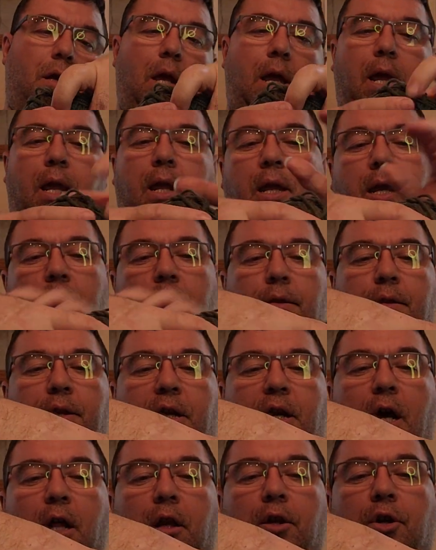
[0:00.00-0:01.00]
And the
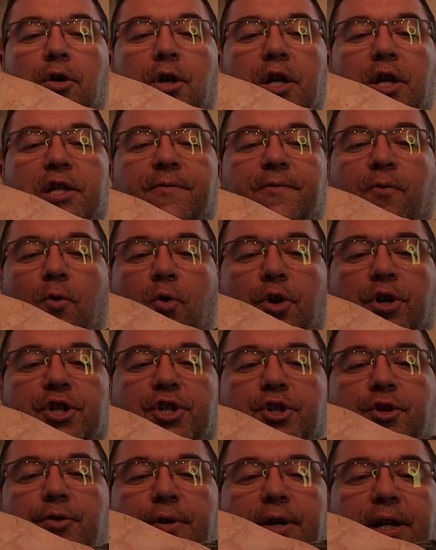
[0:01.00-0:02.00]
color is
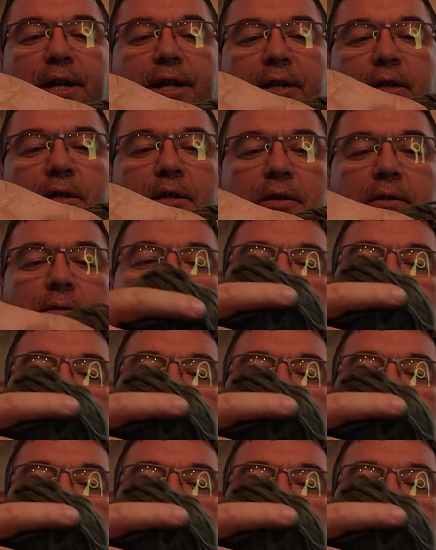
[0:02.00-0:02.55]
forest green.